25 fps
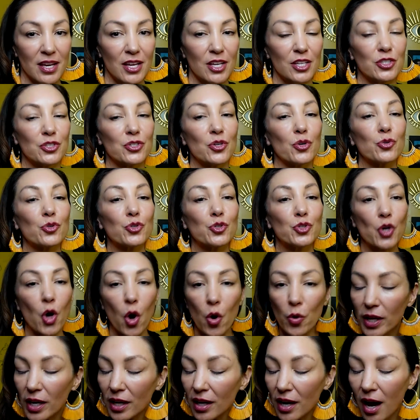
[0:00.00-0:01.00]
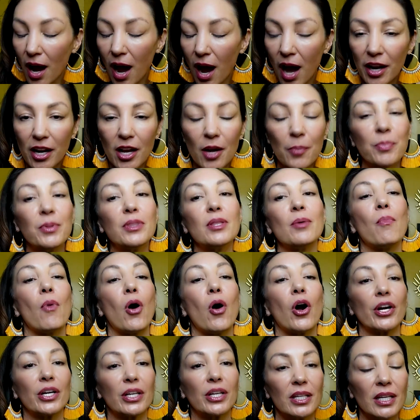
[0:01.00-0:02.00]
So don't get caught up in the
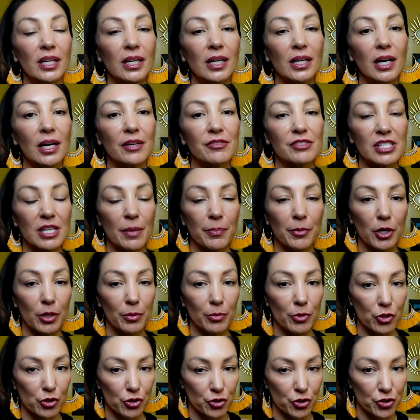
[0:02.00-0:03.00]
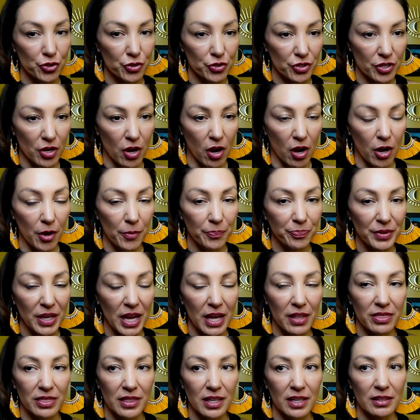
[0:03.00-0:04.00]
marketing of some commercial you saw
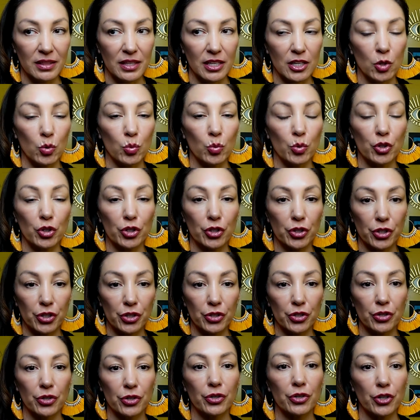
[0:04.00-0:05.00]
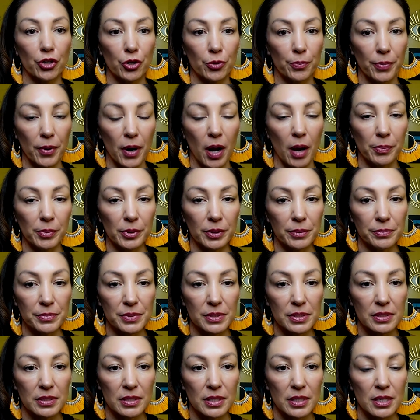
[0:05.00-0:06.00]
and think that it will cure your
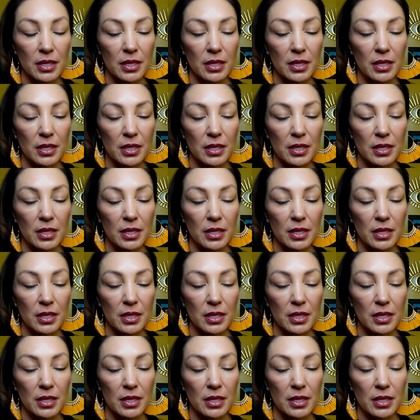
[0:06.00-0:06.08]
problems.